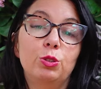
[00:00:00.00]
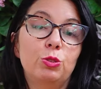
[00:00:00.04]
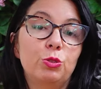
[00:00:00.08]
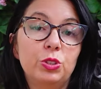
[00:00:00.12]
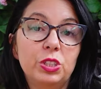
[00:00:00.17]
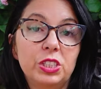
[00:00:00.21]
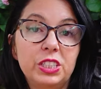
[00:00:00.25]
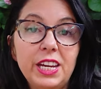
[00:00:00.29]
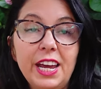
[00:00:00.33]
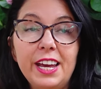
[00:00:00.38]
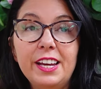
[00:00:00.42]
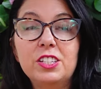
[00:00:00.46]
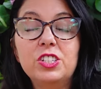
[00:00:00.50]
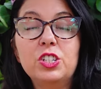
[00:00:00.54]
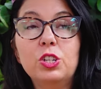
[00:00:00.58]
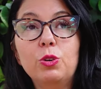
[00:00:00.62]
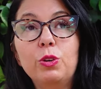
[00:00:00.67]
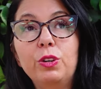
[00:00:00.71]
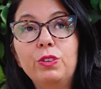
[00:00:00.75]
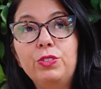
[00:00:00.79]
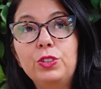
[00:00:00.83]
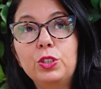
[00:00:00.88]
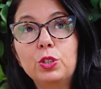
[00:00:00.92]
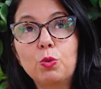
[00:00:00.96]
through the day. So
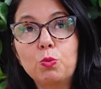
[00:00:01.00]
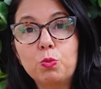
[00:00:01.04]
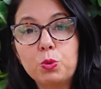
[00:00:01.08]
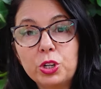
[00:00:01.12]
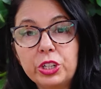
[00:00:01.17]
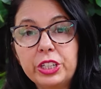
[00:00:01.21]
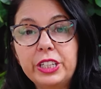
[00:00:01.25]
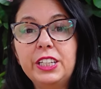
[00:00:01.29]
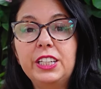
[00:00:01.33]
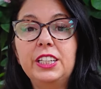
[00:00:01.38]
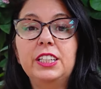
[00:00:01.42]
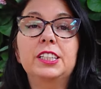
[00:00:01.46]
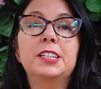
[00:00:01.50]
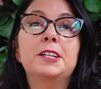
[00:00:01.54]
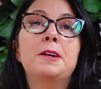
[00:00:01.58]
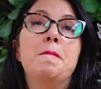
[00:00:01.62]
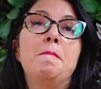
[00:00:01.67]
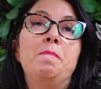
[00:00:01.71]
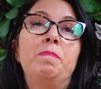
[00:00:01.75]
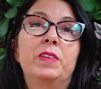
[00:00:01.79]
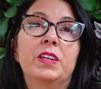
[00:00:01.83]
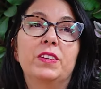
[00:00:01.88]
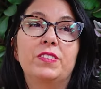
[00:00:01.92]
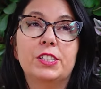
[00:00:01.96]
if you're working,
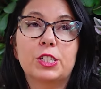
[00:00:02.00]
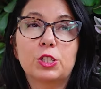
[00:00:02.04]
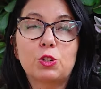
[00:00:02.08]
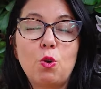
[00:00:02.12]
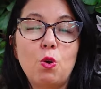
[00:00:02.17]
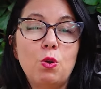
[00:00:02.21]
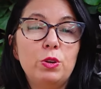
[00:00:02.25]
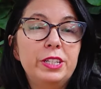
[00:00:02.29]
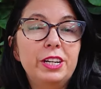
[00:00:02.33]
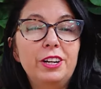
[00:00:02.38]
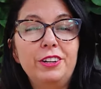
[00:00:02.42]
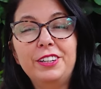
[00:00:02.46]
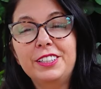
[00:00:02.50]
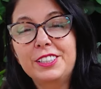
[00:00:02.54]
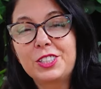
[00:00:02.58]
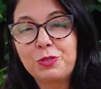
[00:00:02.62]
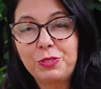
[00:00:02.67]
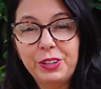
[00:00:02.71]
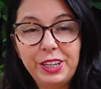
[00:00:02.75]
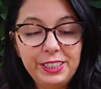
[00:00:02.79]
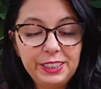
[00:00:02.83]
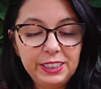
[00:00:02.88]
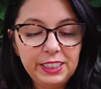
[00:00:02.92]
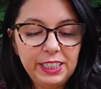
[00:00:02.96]
if it's cold out, it's
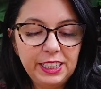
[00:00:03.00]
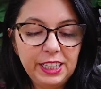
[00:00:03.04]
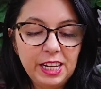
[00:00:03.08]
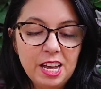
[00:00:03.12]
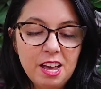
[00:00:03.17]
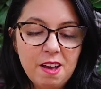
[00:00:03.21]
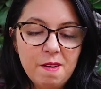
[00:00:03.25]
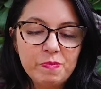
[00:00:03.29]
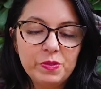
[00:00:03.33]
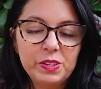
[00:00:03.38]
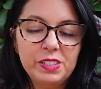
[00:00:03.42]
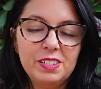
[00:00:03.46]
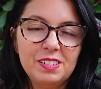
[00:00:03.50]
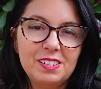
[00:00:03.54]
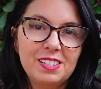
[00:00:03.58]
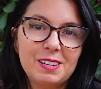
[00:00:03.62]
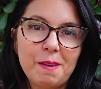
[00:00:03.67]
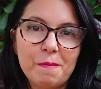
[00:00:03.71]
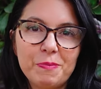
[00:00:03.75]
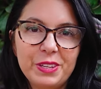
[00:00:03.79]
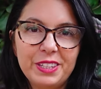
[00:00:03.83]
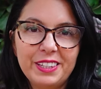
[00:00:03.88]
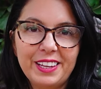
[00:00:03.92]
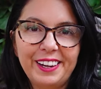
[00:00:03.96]
rainy, this is
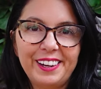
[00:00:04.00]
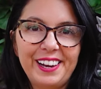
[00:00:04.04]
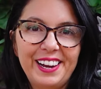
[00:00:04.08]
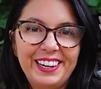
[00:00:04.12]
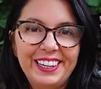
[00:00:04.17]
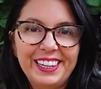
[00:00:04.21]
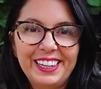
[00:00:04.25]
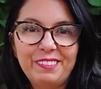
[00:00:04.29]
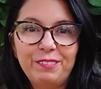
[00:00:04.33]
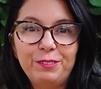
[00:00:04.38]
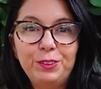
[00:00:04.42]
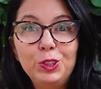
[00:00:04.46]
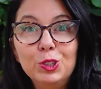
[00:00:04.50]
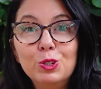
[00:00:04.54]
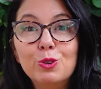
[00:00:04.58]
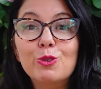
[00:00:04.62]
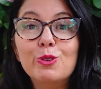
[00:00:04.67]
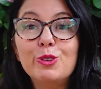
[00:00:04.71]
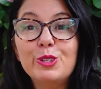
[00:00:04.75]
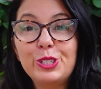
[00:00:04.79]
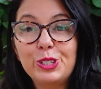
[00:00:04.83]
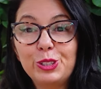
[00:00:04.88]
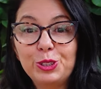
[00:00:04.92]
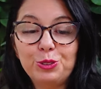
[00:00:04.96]
something that kind of
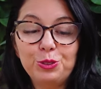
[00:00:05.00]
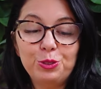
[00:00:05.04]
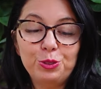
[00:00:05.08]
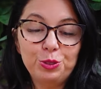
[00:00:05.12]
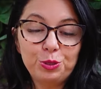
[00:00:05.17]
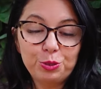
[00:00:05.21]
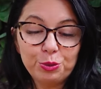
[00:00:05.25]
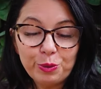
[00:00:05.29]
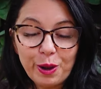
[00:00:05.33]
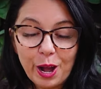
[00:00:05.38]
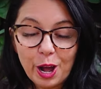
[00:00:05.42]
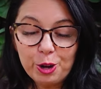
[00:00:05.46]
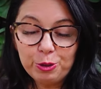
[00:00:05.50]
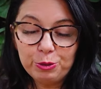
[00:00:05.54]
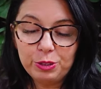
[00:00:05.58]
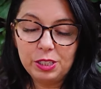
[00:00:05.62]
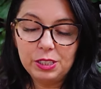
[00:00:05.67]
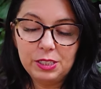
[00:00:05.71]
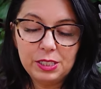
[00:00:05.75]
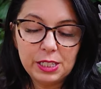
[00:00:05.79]
fuels you throughout the